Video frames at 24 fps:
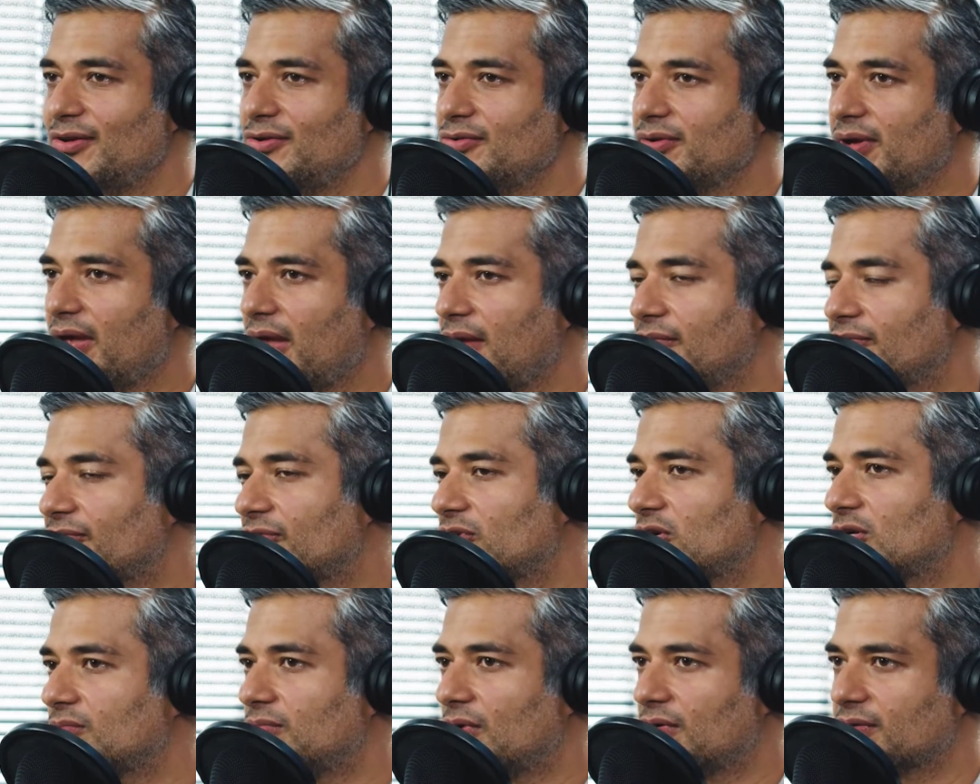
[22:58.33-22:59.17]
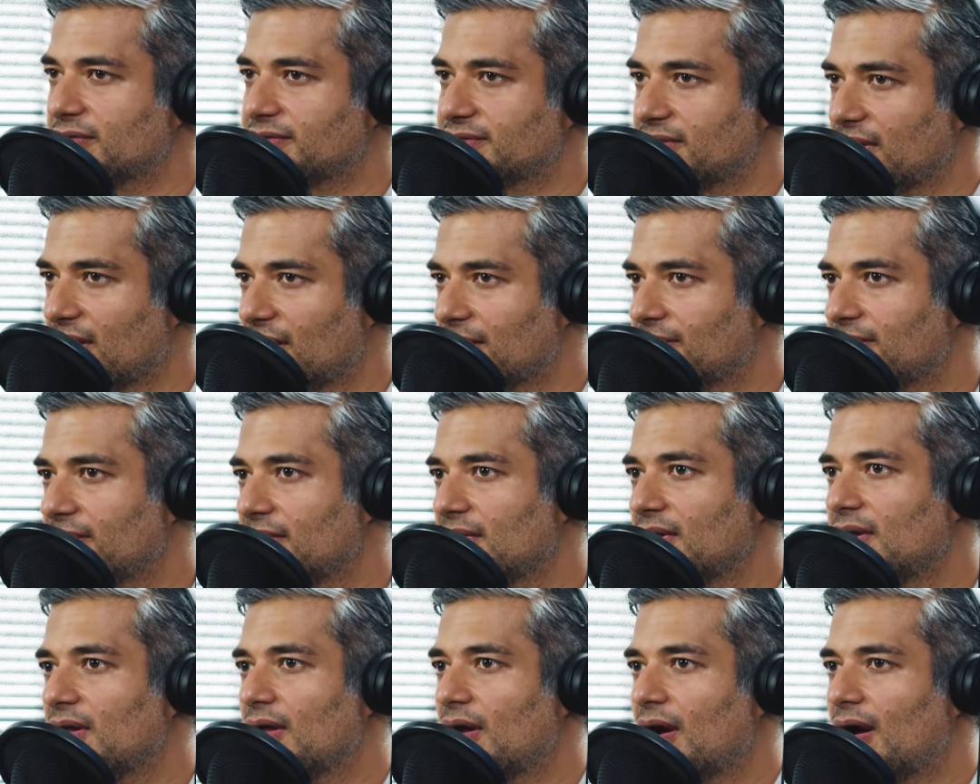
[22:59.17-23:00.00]
then you came for your post-op.
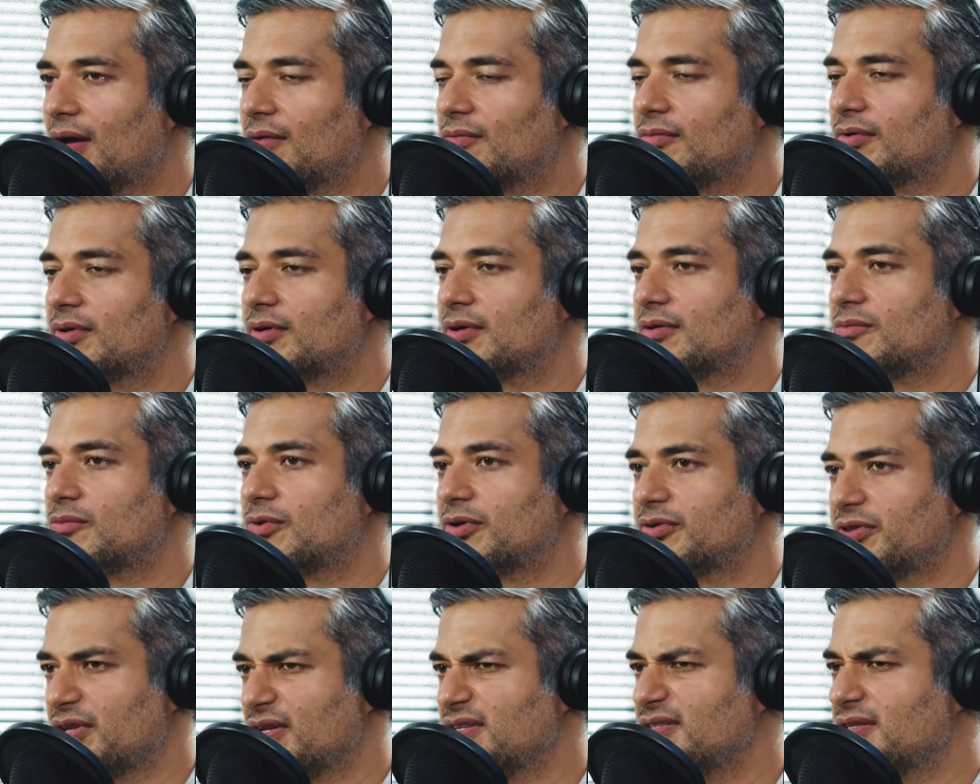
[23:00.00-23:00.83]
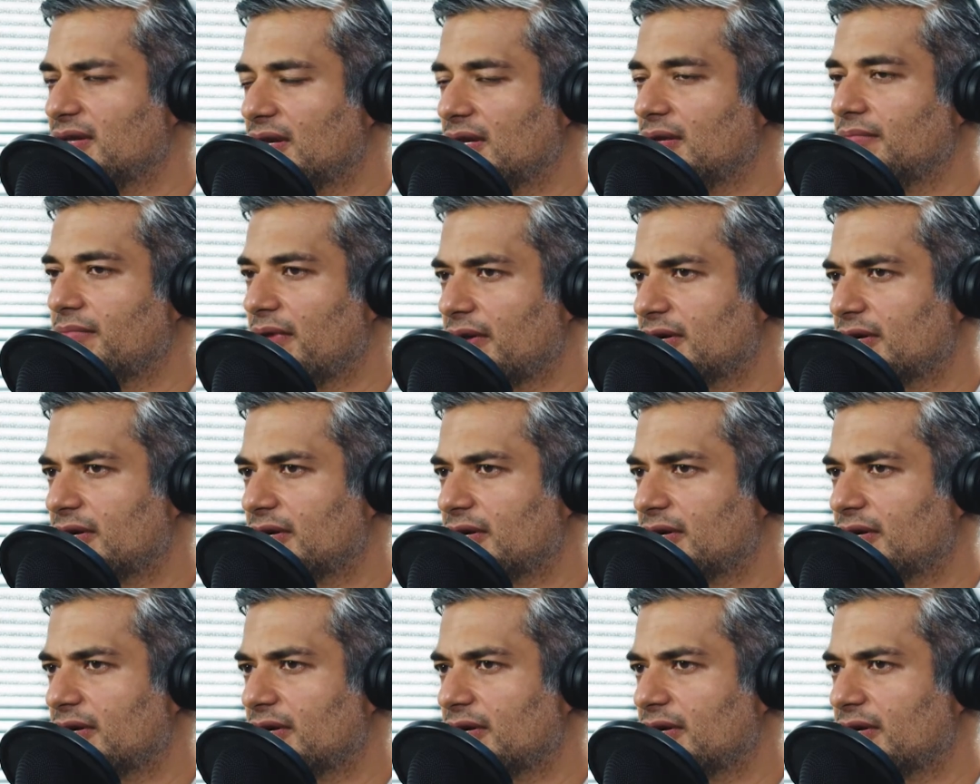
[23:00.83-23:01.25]
How were things getting